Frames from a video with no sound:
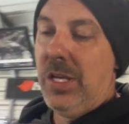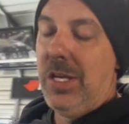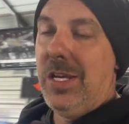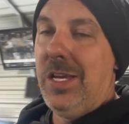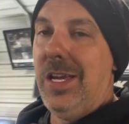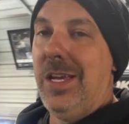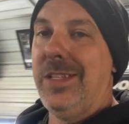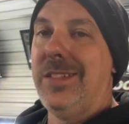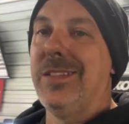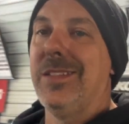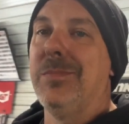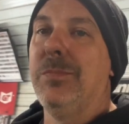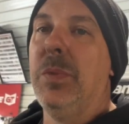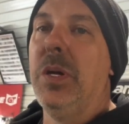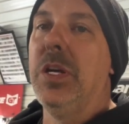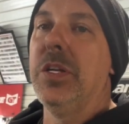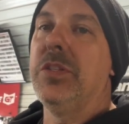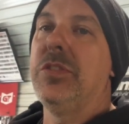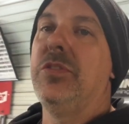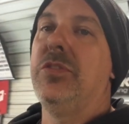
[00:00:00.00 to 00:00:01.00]
It's as
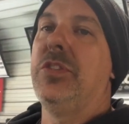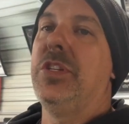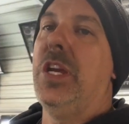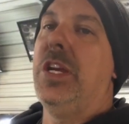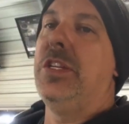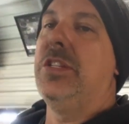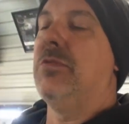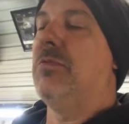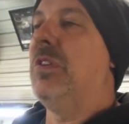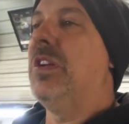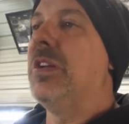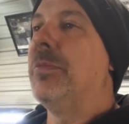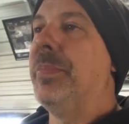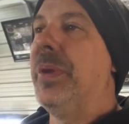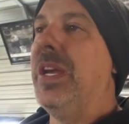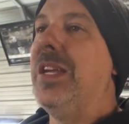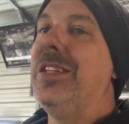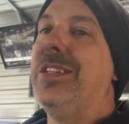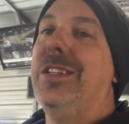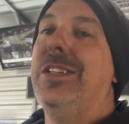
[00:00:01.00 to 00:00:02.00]
much to change a ring and
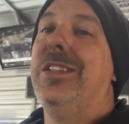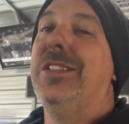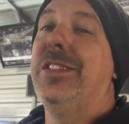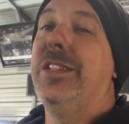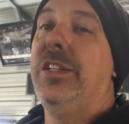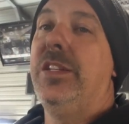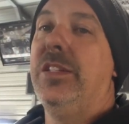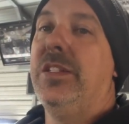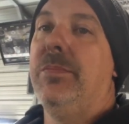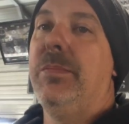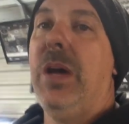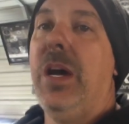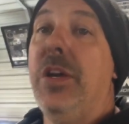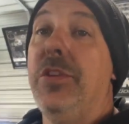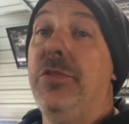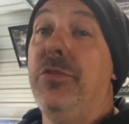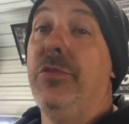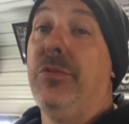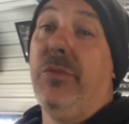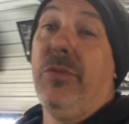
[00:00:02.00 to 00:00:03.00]
pinion as it is to buy a
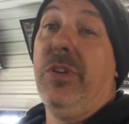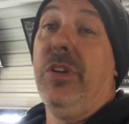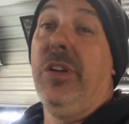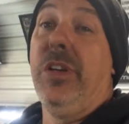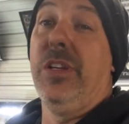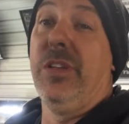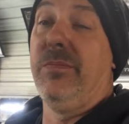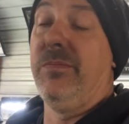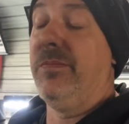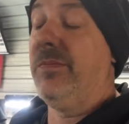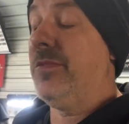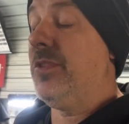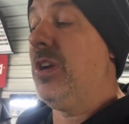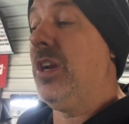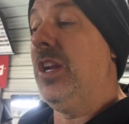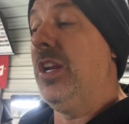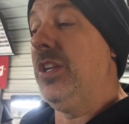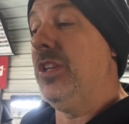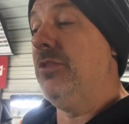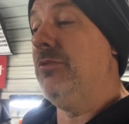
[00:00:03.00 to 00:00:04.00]
used rear end.
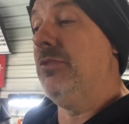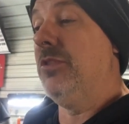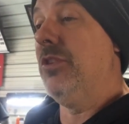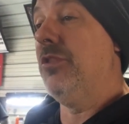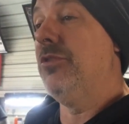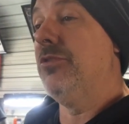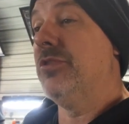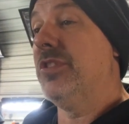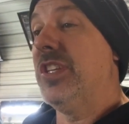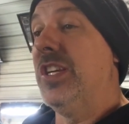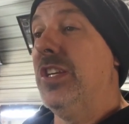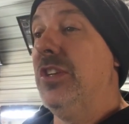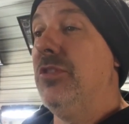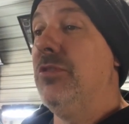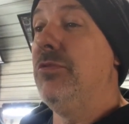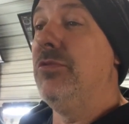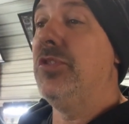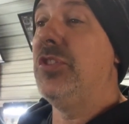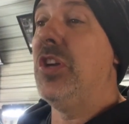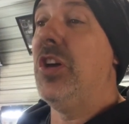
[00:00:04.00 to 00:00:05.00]
Granted, you would know you was getting
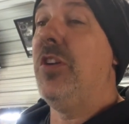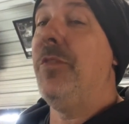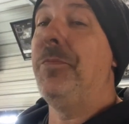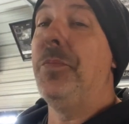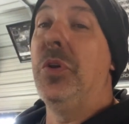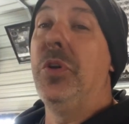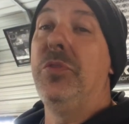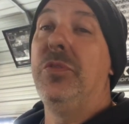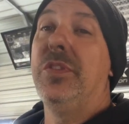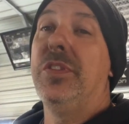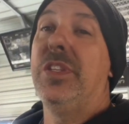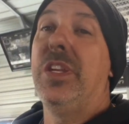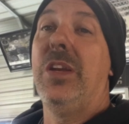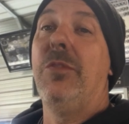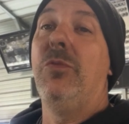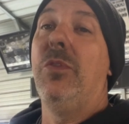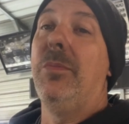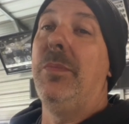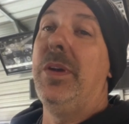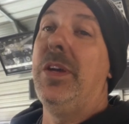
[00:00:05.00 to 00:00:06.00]
new stuff, but who's to say
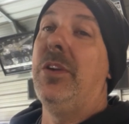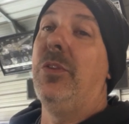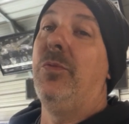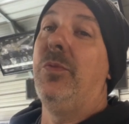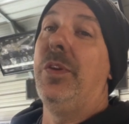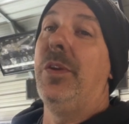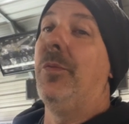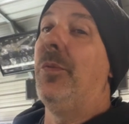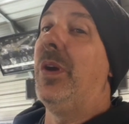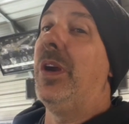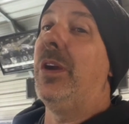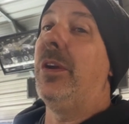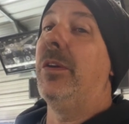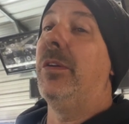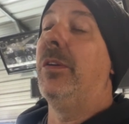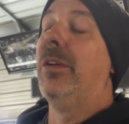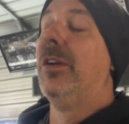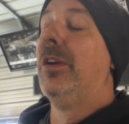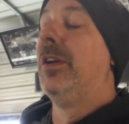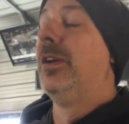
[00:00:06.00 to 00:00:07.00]
what metal went
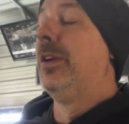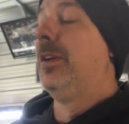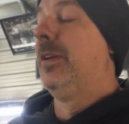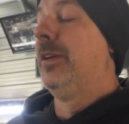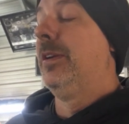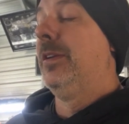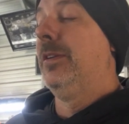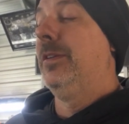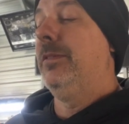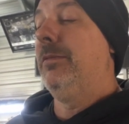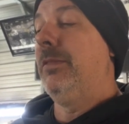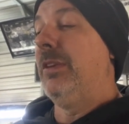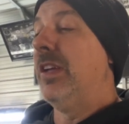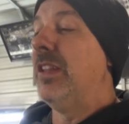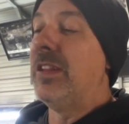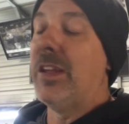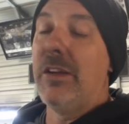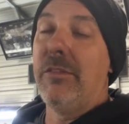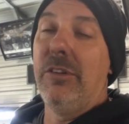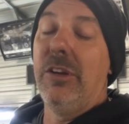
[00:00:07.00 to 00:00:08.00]
where in
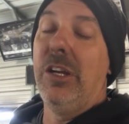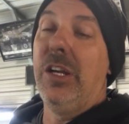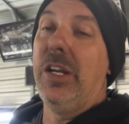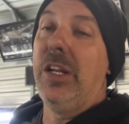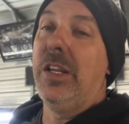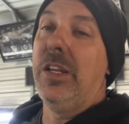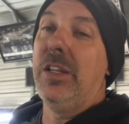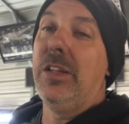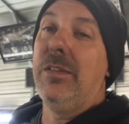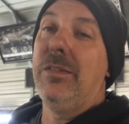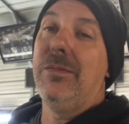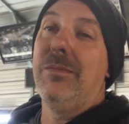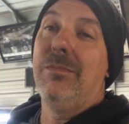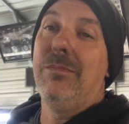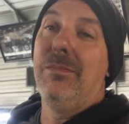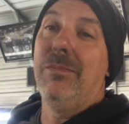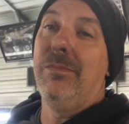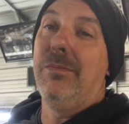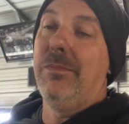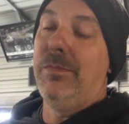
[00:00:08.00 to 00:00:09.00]
that rear end?
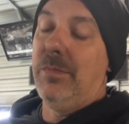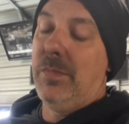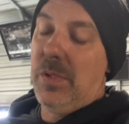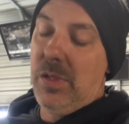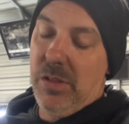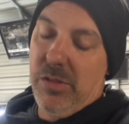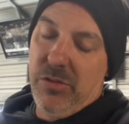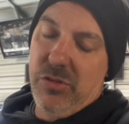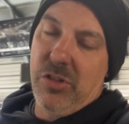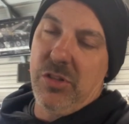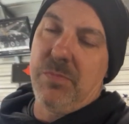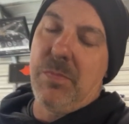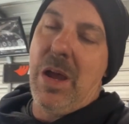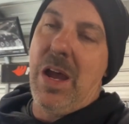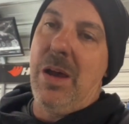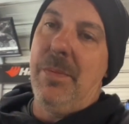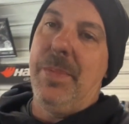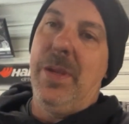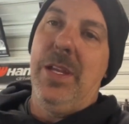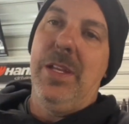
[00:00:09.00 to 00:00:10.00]
Just my
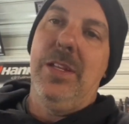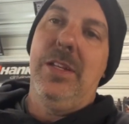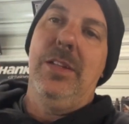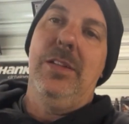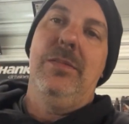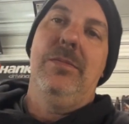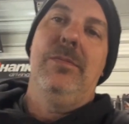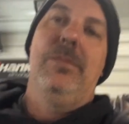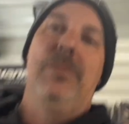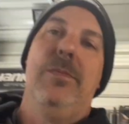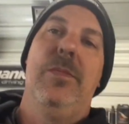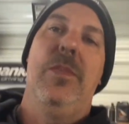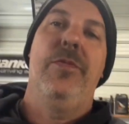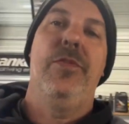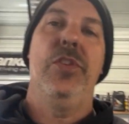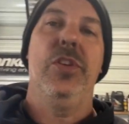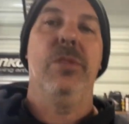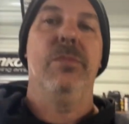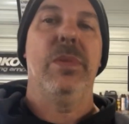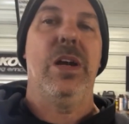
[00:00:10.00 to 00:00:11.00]
opinion. If
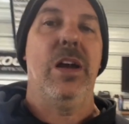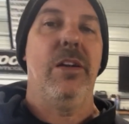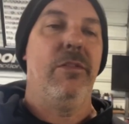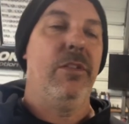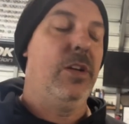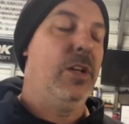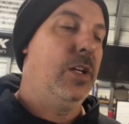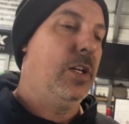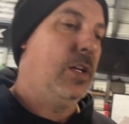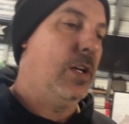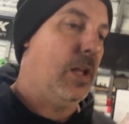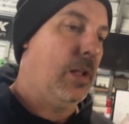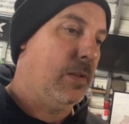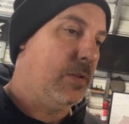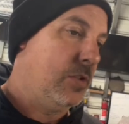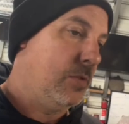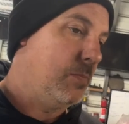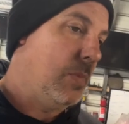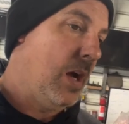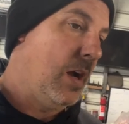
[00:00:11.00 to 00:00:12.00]
you can buy a rear end, I'd
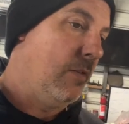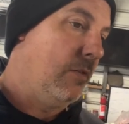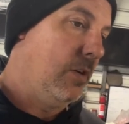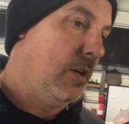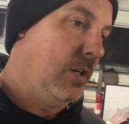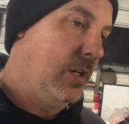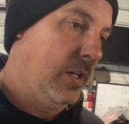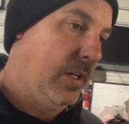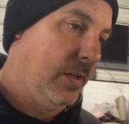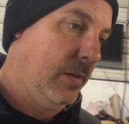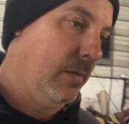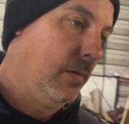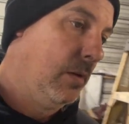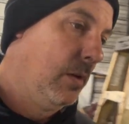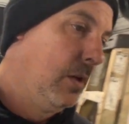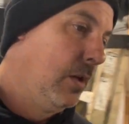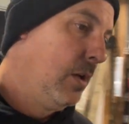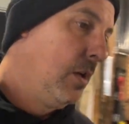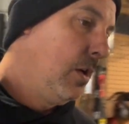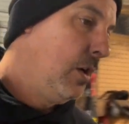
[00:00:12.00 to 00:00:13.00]
just buy a rear
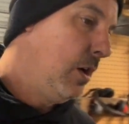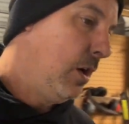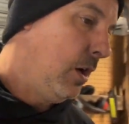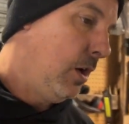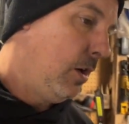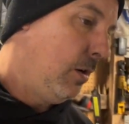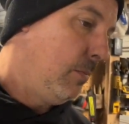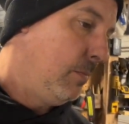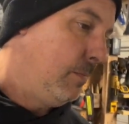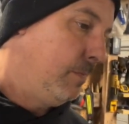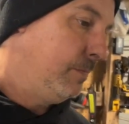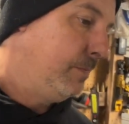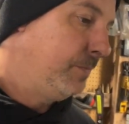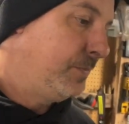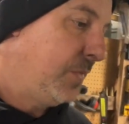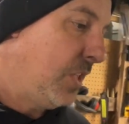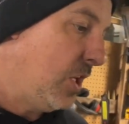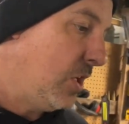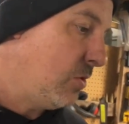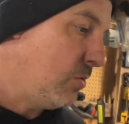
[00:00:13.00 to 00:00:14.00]
end.
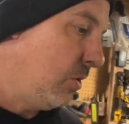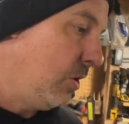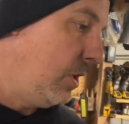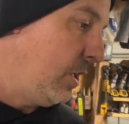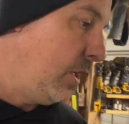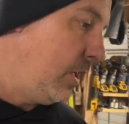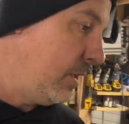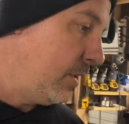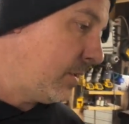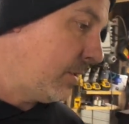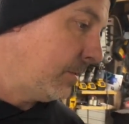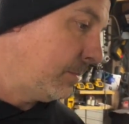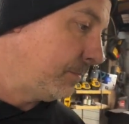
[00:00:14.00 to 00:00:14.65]
Is what it is.